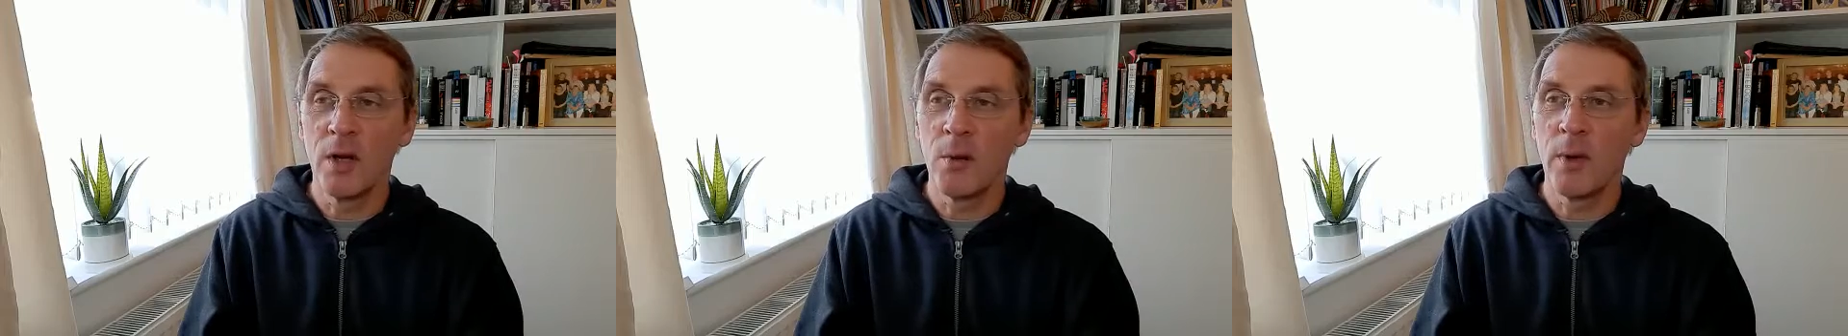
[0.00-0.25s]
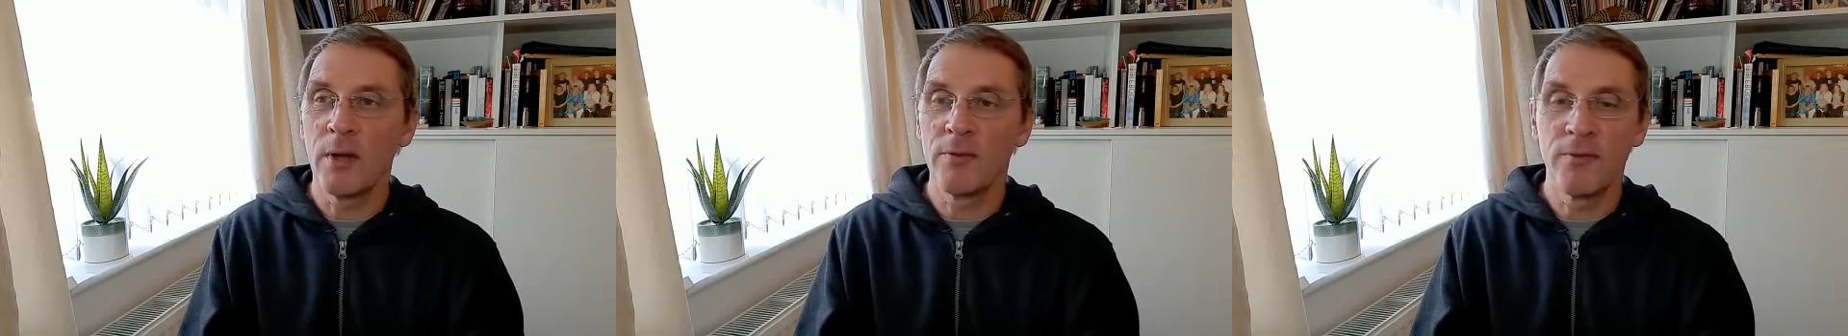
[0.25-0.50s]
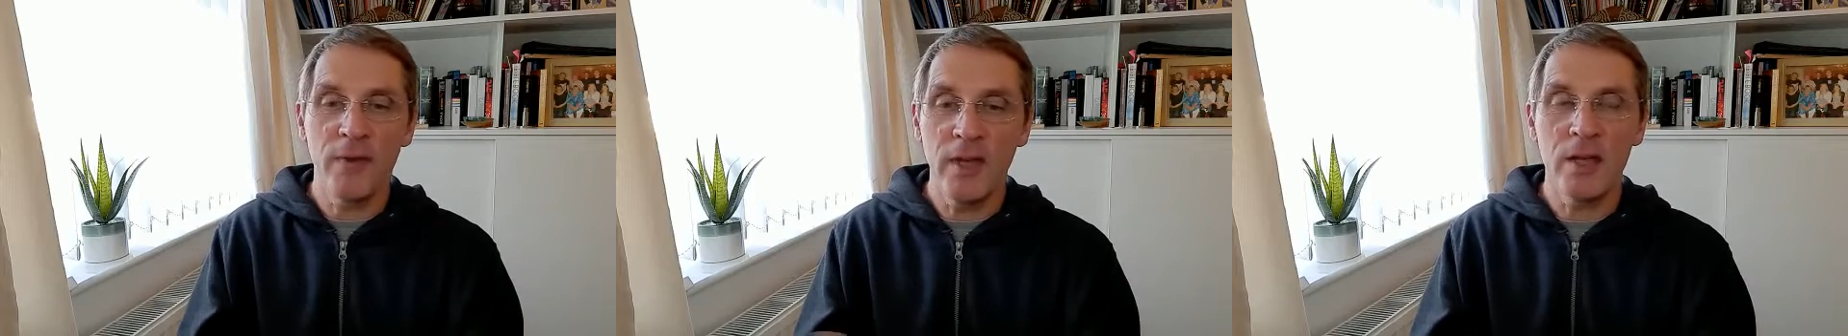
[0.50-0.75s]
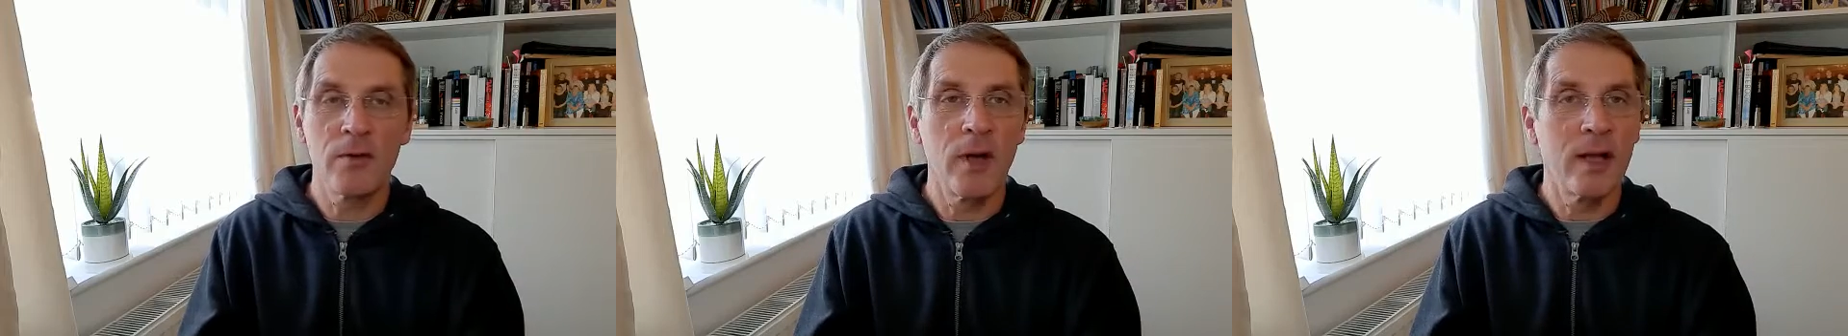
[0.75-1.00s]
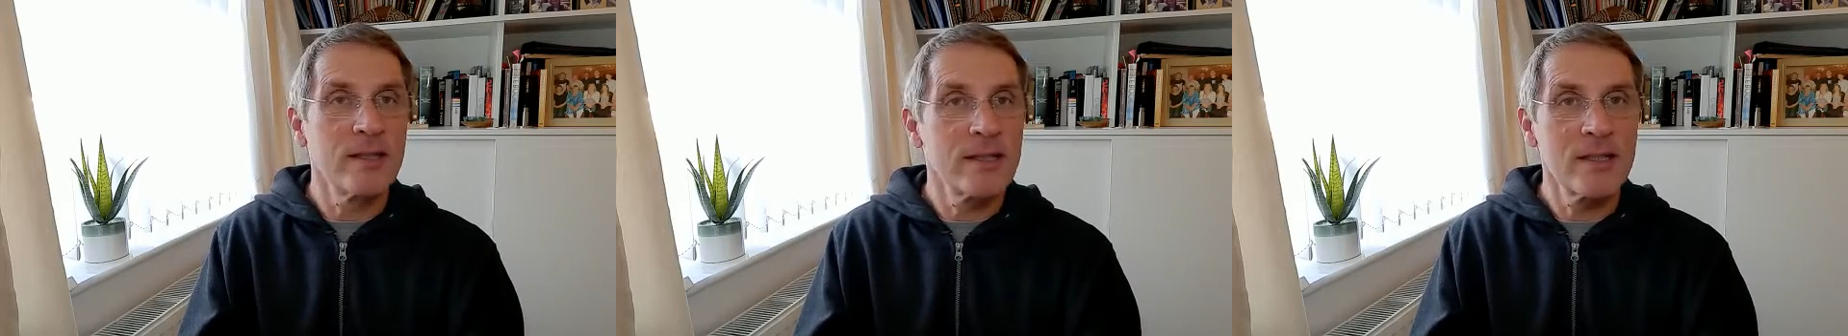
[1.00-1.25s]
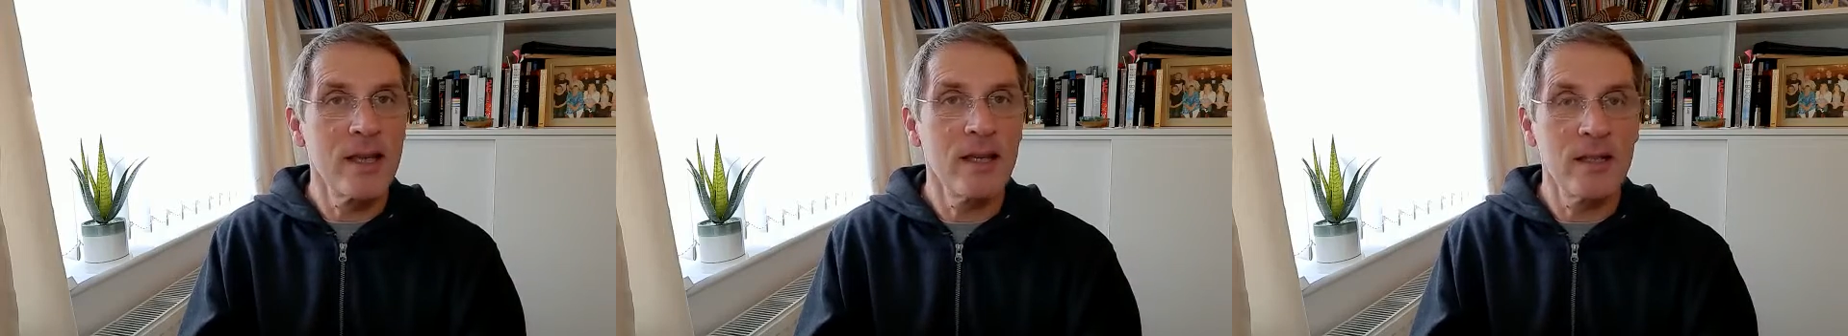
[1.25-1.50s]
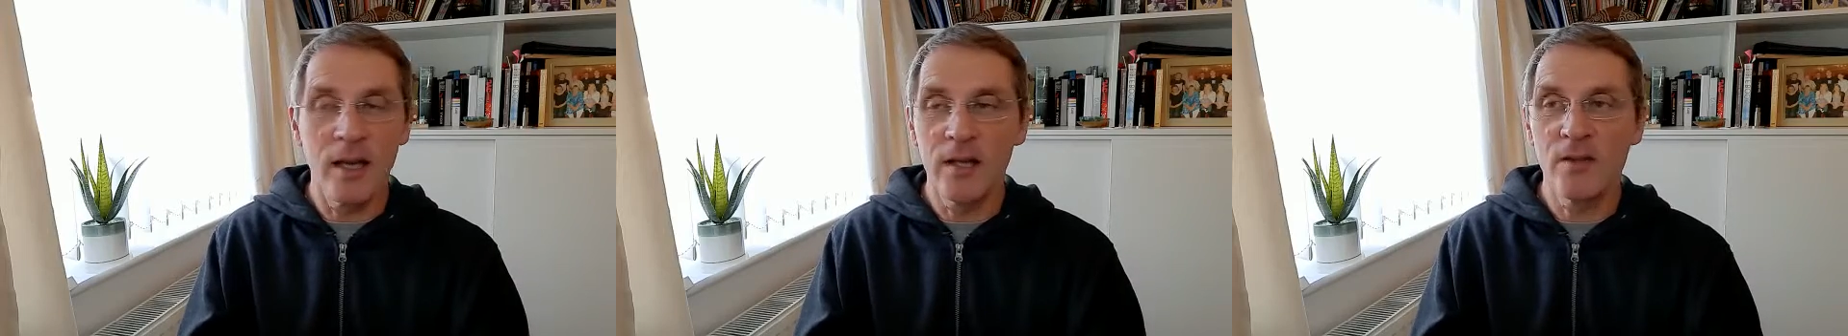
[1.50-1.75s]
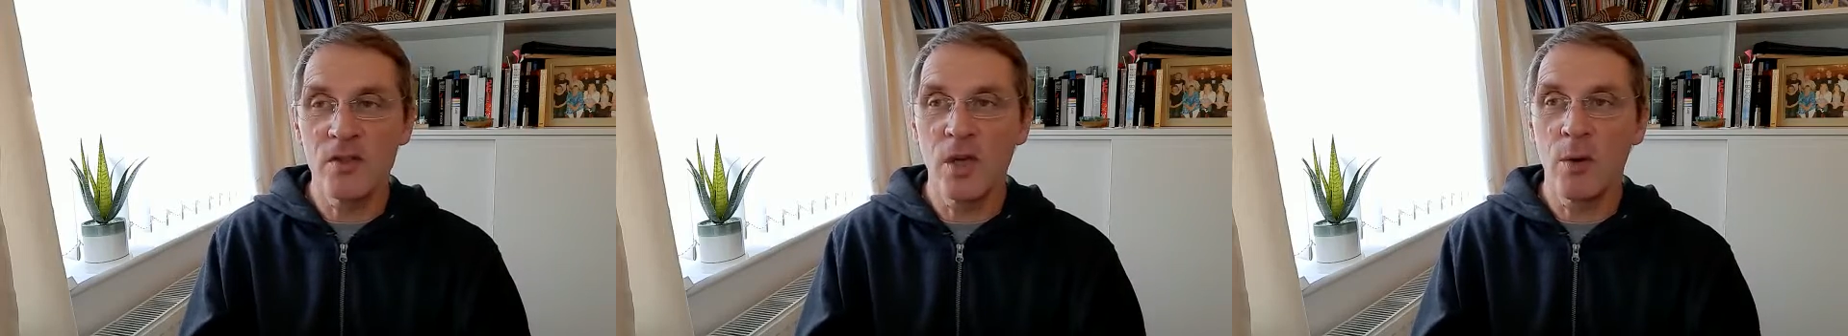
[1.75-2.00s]
Well, fear and sin
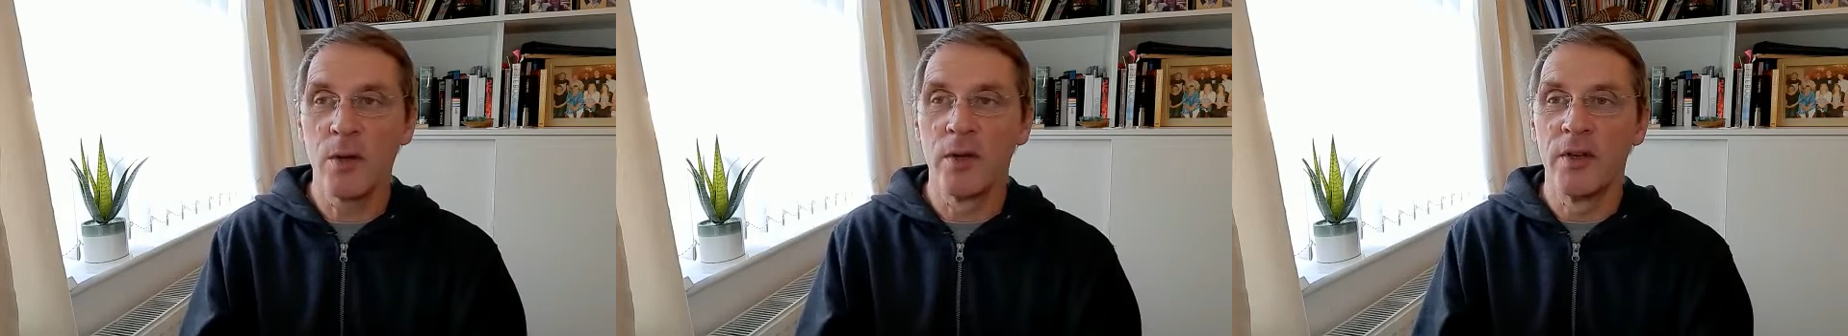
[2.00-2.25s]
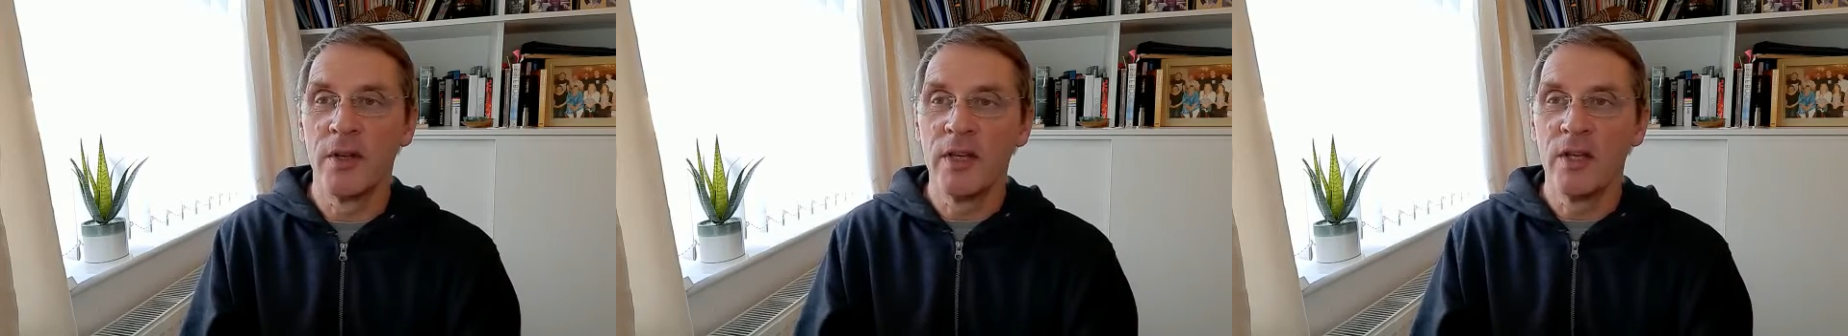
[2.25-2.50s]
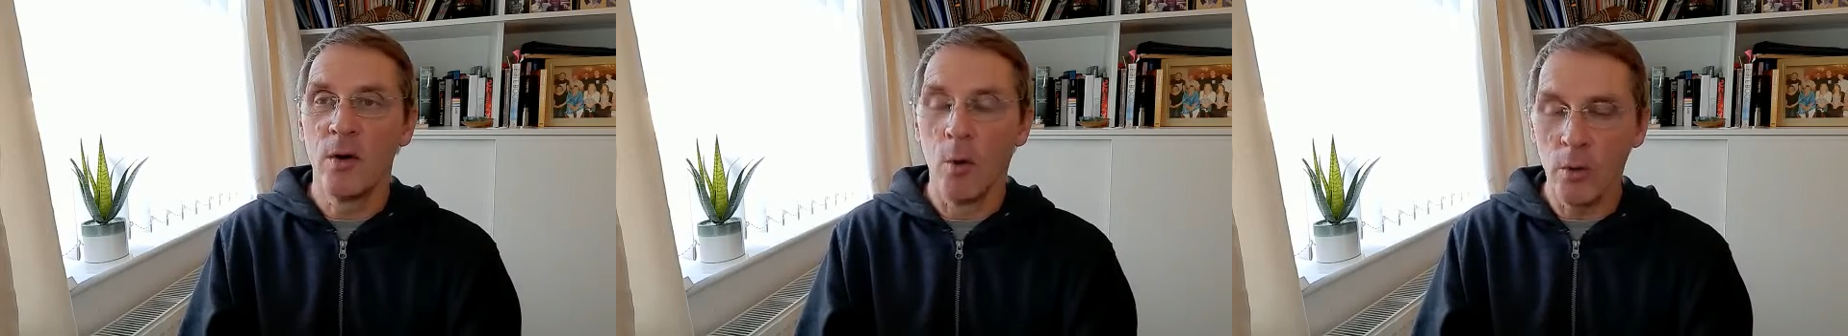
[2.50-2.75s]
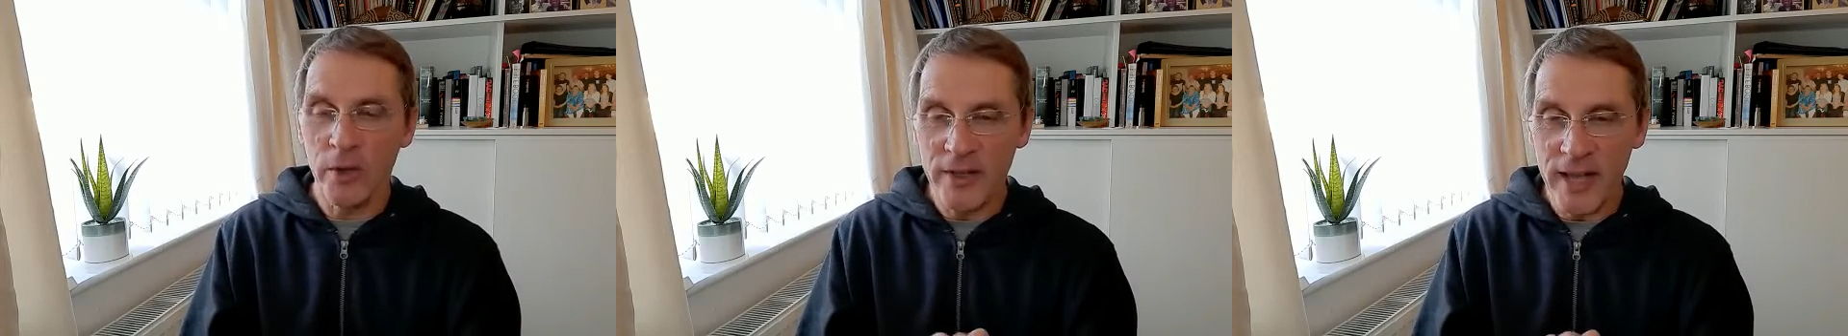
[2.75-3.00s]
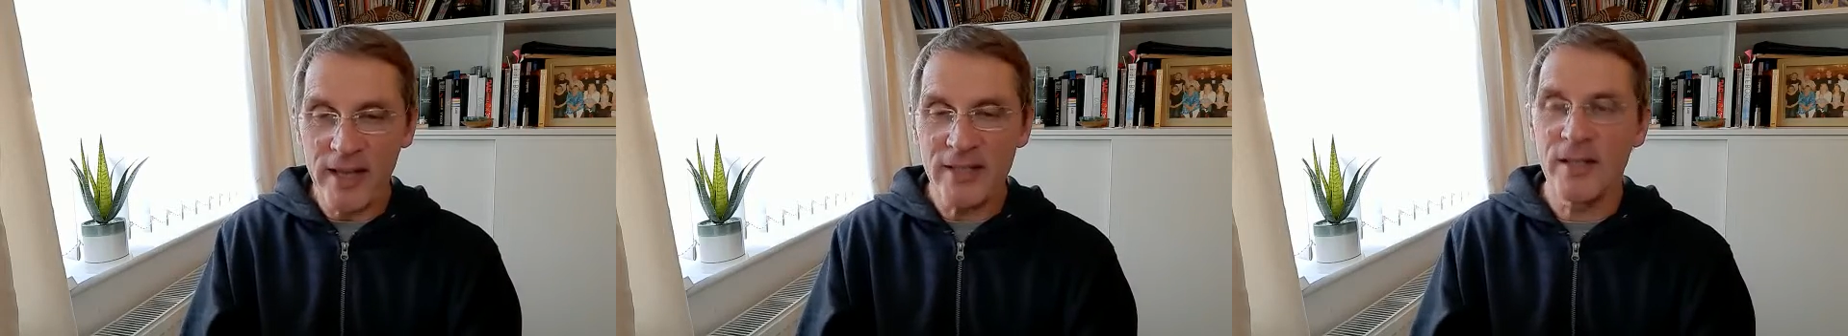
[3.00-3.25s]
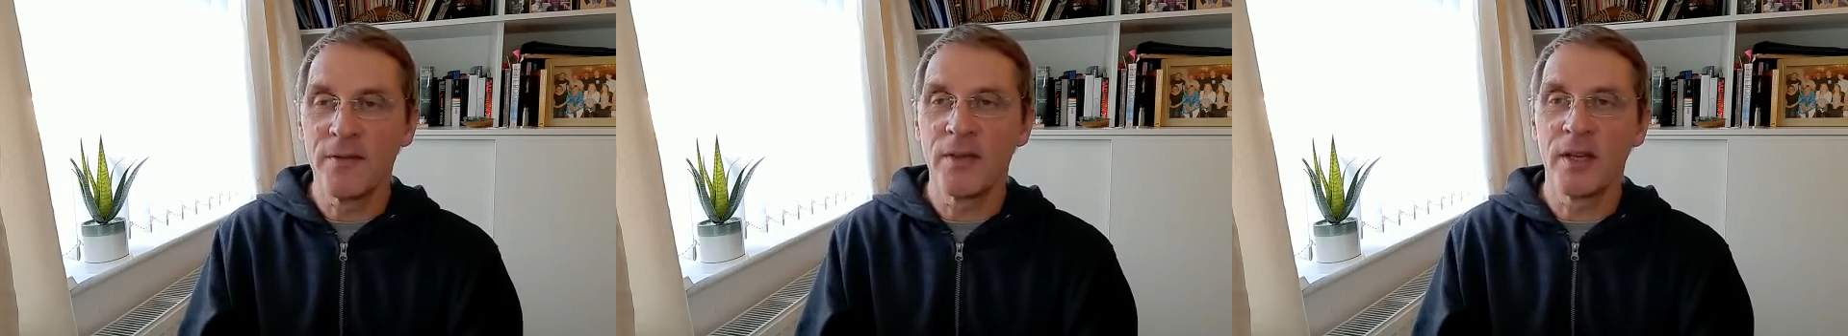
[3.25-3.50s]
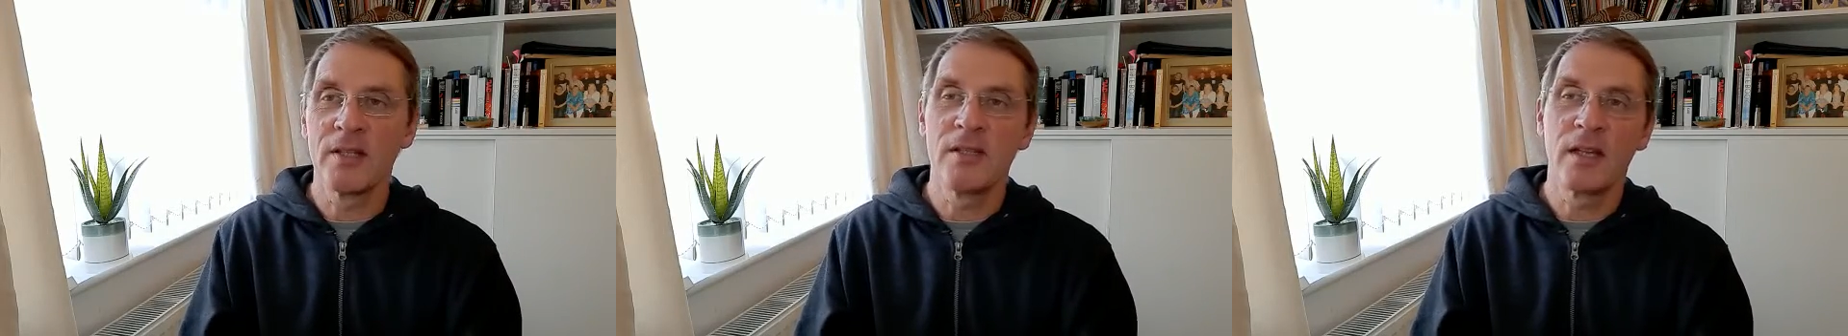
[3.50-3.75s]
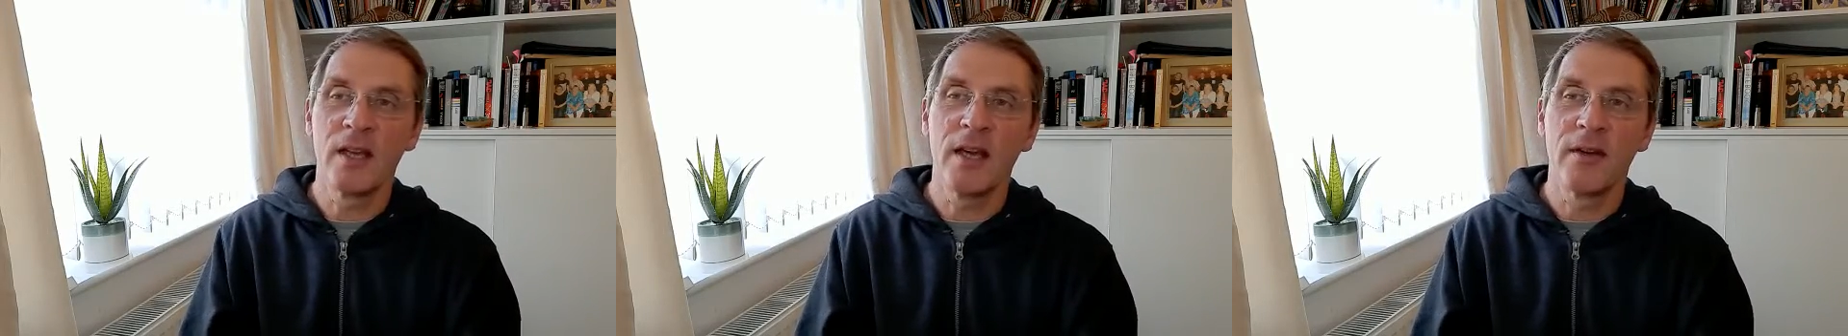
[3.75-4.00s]
and so on, all the negative things
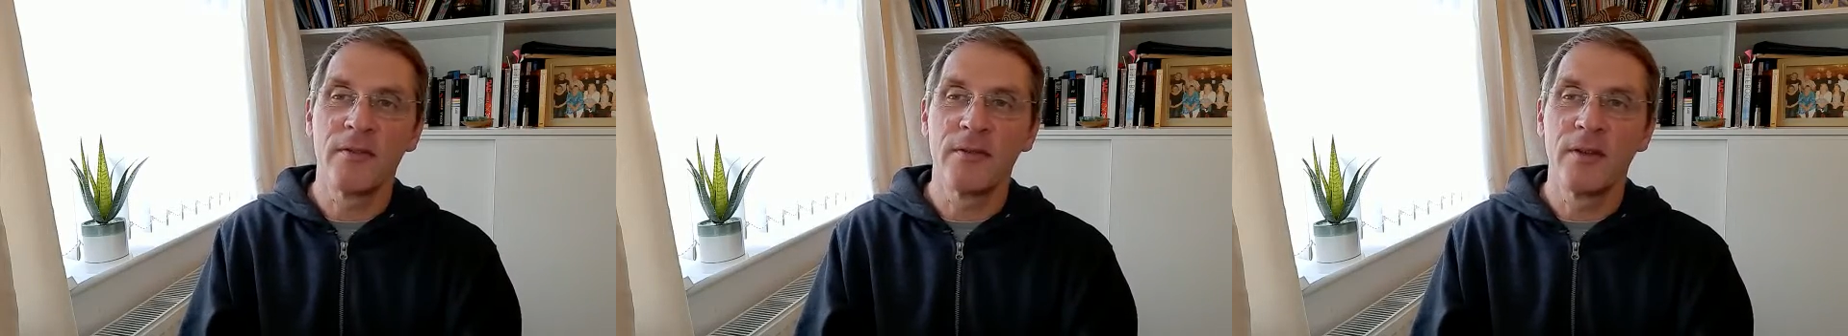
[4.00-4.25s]
in life.